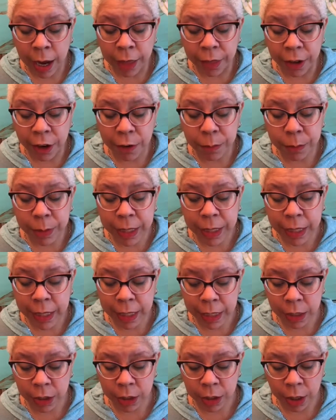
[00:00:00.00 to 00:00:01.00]
There have been
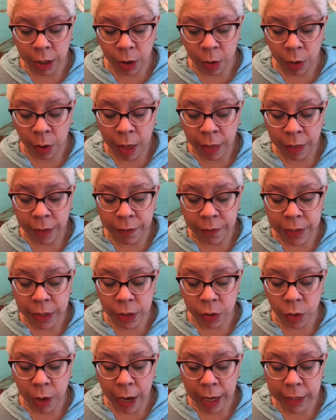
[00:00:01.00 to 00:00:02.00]
hints, though, that
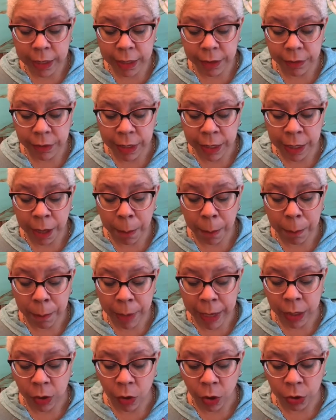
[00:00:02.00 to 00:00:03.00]
physical activity
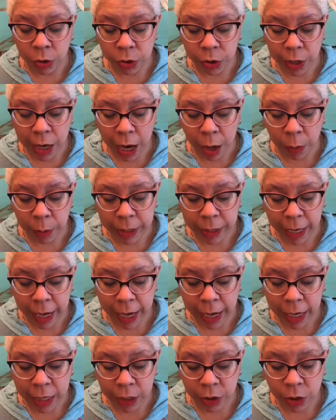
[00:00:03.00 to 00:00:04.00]
might alter how we
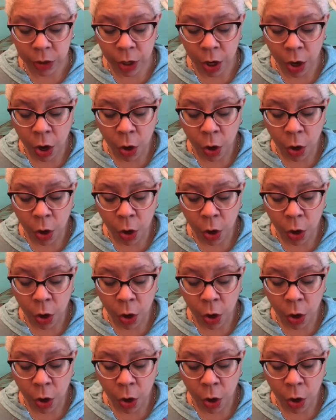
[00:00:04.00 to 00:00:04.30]
age.